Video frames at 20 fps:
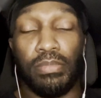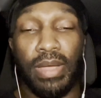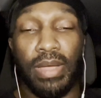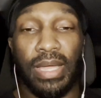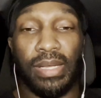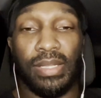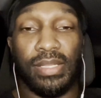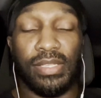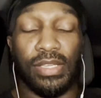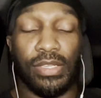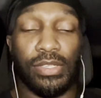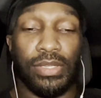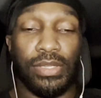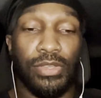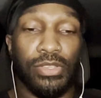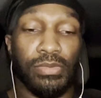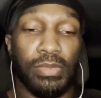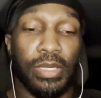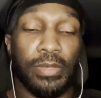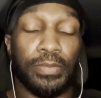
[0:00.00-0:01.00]
practice,
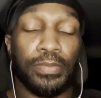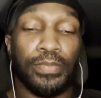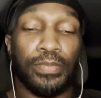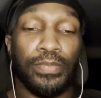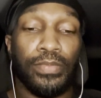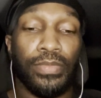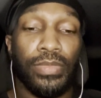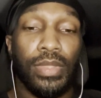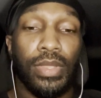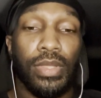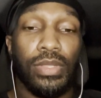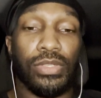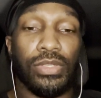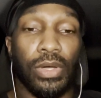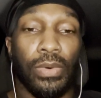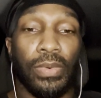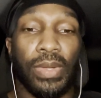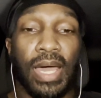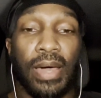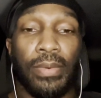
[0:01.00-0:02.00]
excuse me.
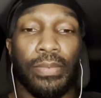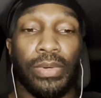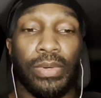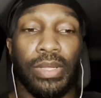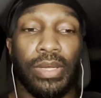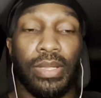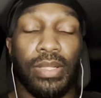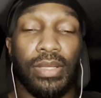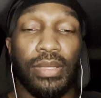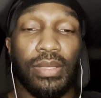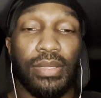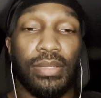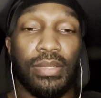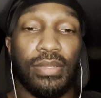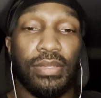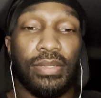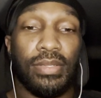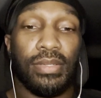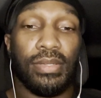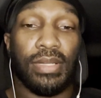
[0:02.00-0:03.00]
So what I would
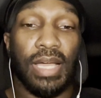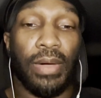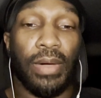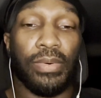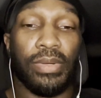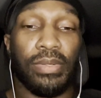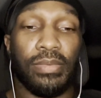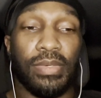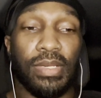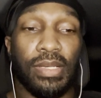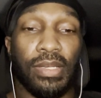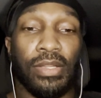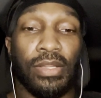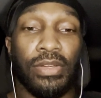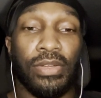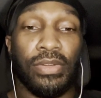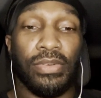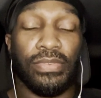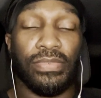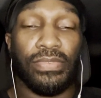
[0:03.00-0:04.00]

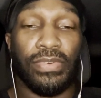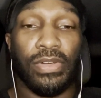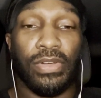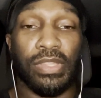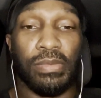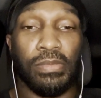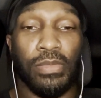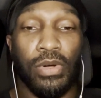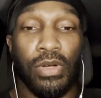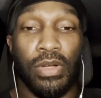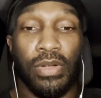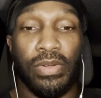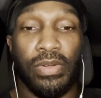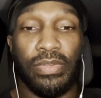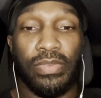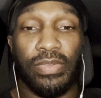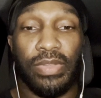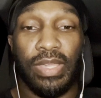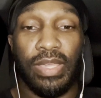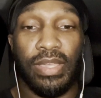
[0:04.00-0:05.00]
learn furthermore
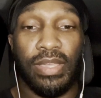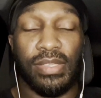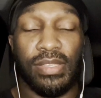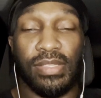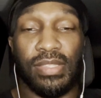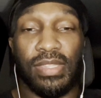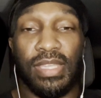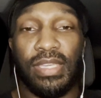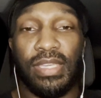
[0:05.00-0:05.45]
is